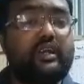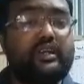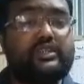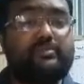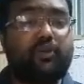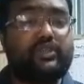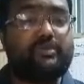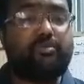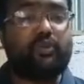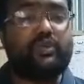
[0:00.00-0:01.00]
His most
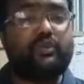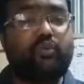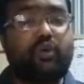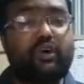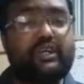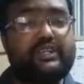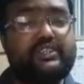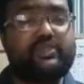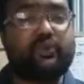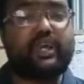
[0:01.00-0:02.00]
important work
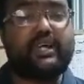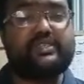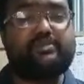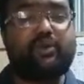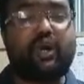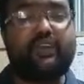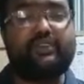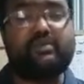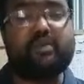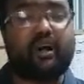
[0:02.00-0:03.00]
is known as
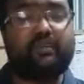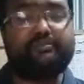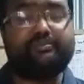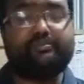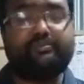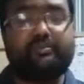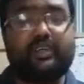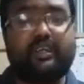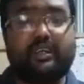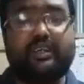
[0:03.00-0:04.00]
Muqaddimah.
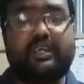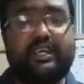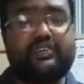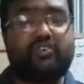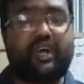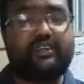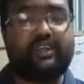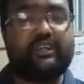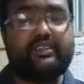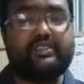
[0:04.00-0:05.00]
In his
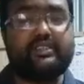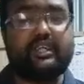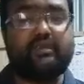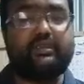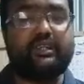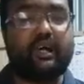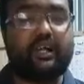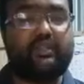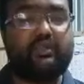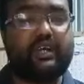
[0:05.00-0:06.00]
writings, Ibn
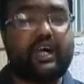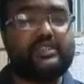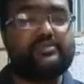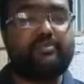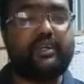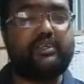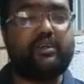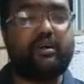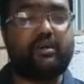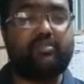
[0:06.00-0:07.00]
Khaldun has
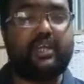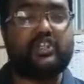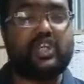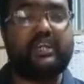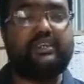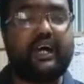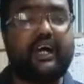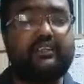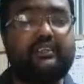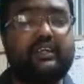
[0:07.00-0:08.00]
mentioned
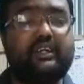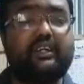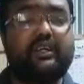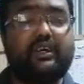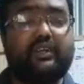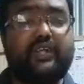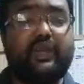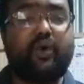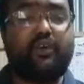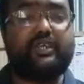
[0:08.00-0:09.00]
that the
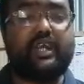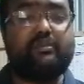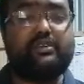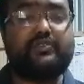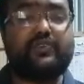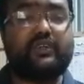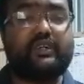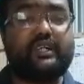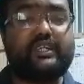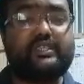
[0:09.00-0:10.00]
northern hemisphere
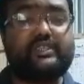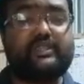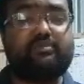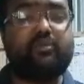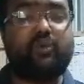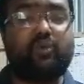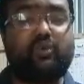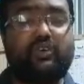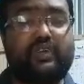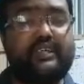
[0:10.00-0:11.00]
is the
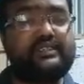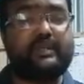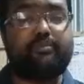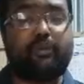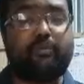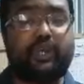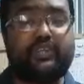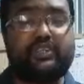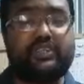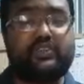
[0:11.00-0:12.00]
more densely
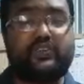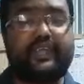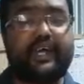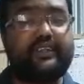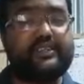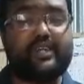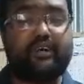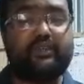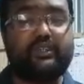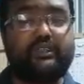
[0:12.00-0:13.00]
populated than the
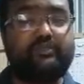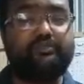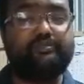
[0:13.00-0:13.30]
southern.